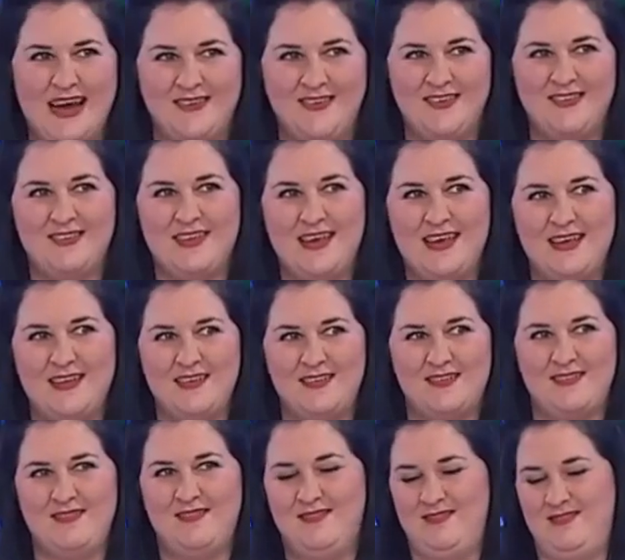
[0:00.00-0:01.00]
I would say
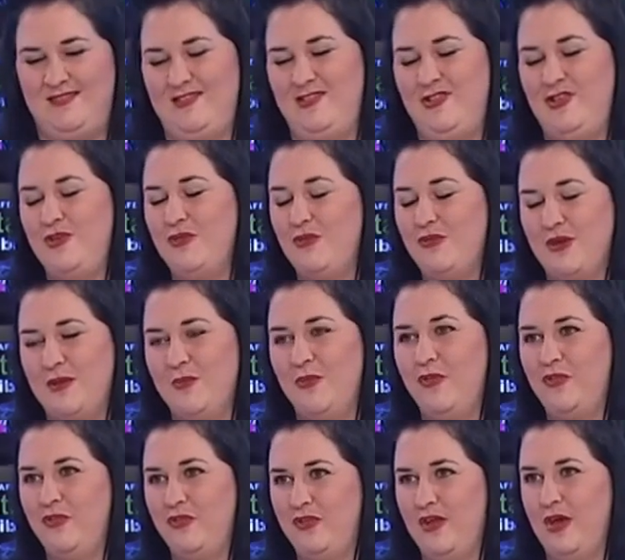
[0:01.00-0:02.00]
it's 2-3
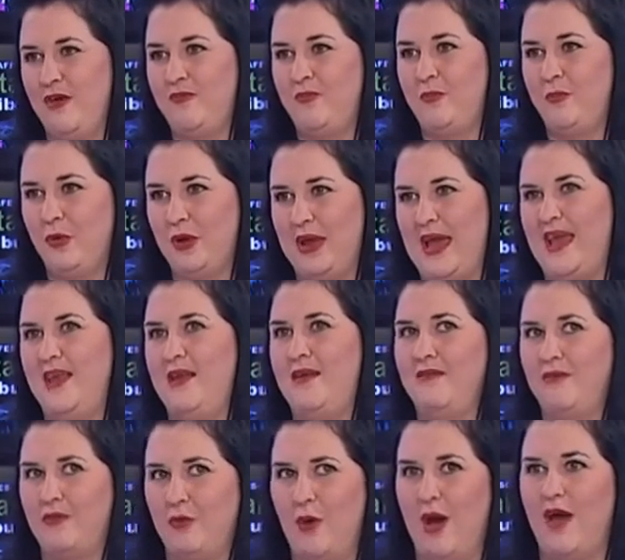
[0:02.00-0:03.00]
months of
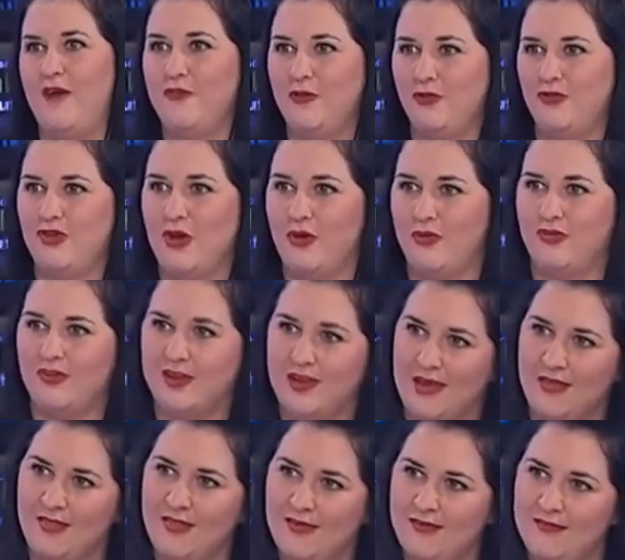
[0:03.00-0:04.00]
getting quite a few shows
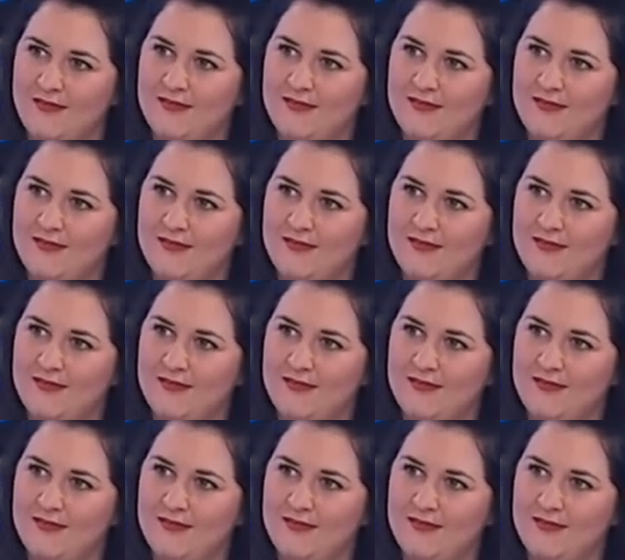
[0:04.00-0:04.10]
together.